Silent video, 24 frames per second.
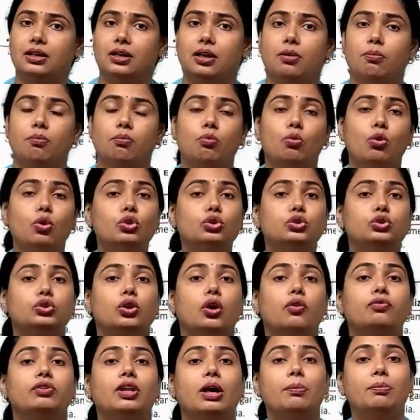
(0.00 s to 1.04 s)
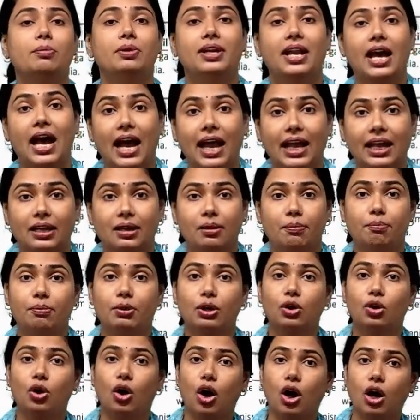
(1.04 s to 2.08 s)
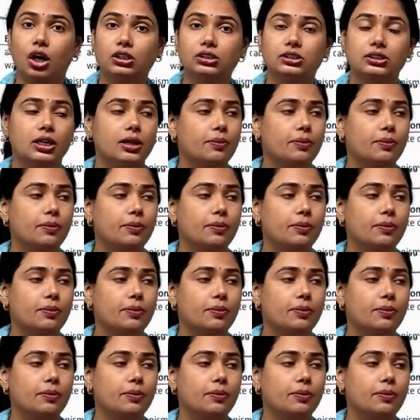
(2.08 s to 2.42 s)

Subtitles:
most of them die because